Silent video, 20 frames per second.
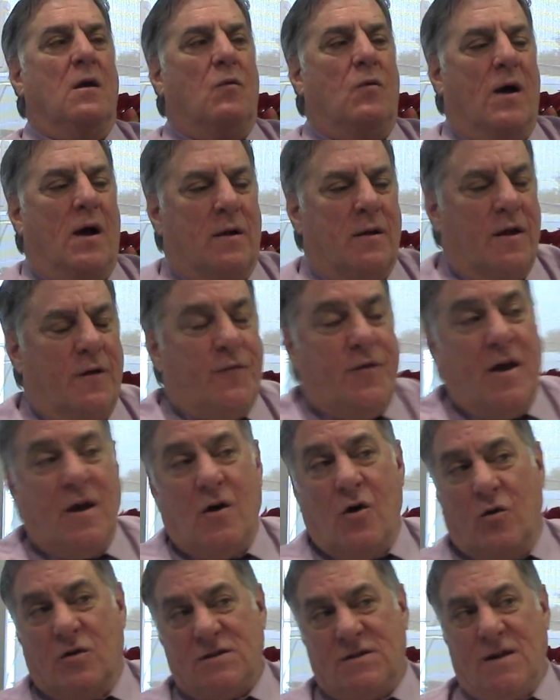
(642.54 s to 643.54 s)
Well, if they
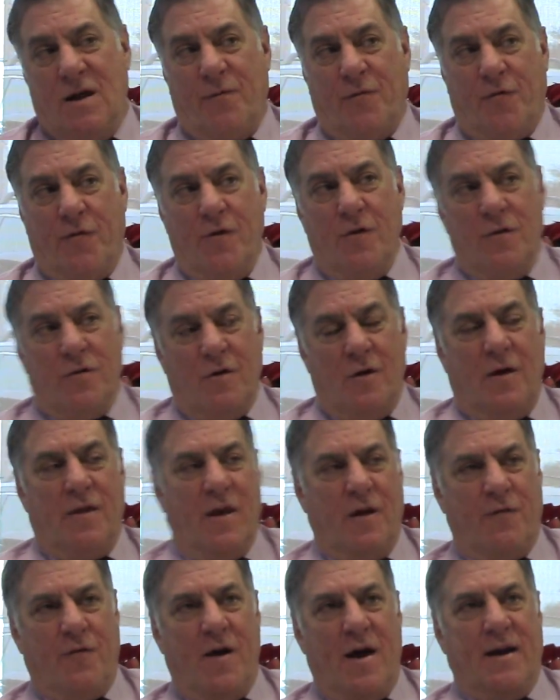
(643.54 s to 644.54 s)
go a step further
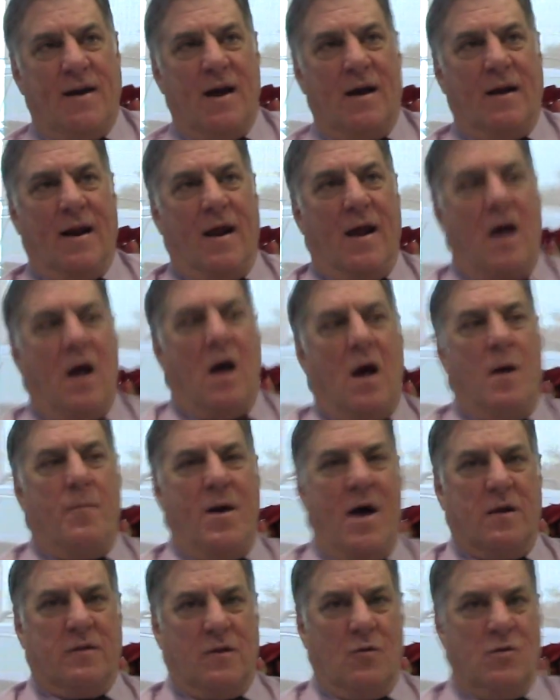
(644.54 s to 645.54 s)
and they find out
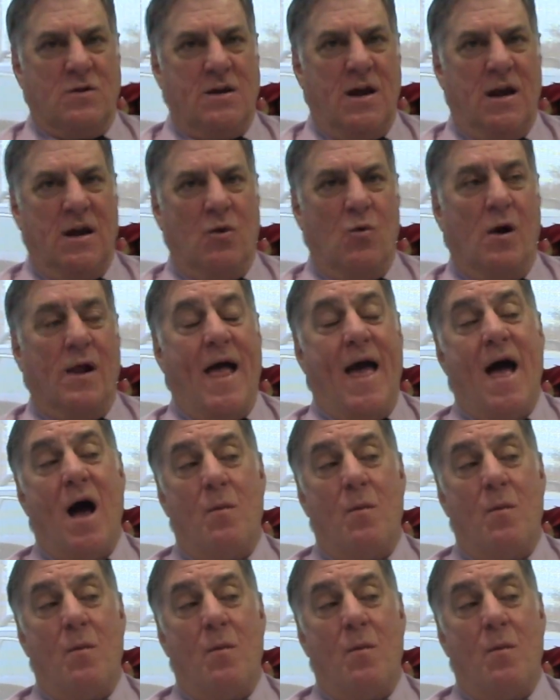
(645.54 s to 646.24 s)
about the retaining wall,